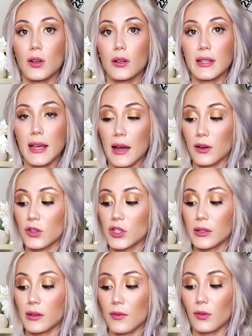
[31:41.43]
on the
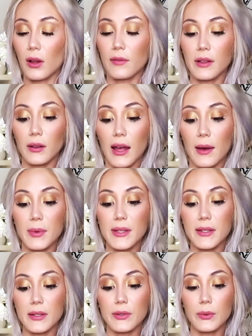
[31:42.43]
energy level of the
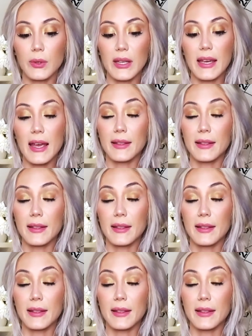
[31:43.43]
lapis lazuli,